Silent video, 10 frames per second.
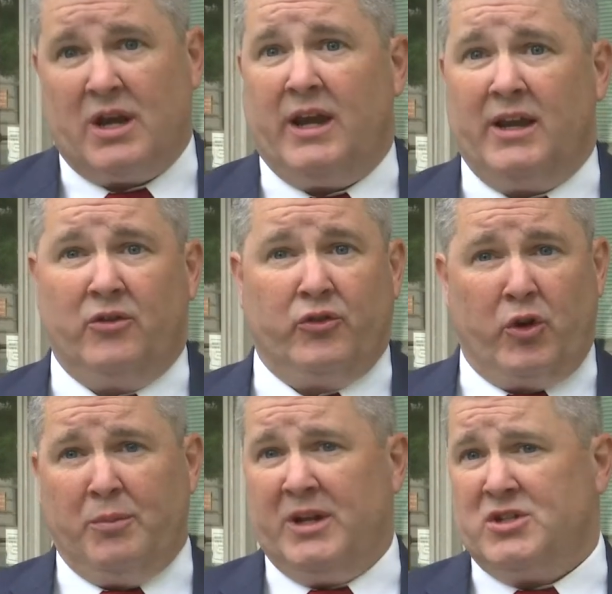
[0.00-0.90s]
I handled
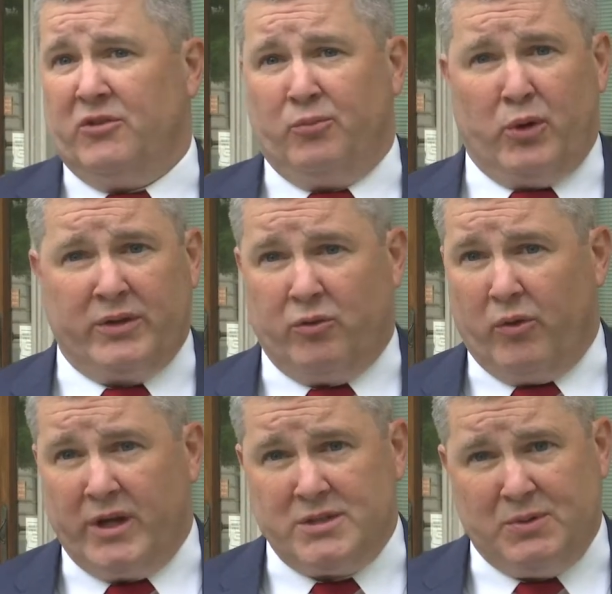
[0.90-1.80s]
termination of parental
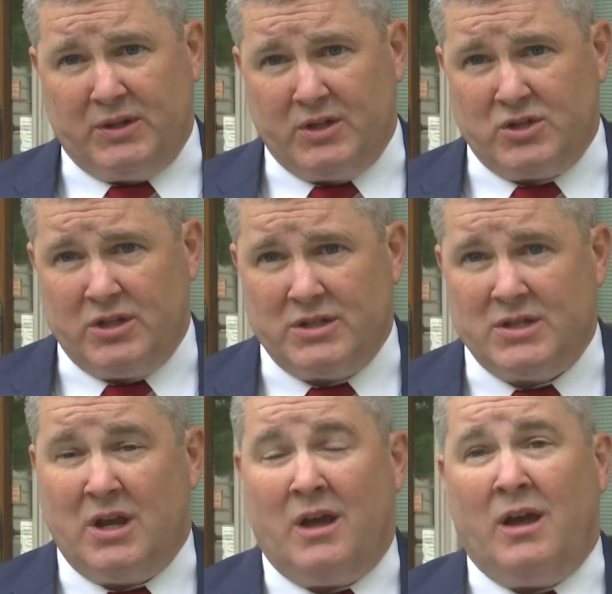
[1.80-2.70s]
rights petitions.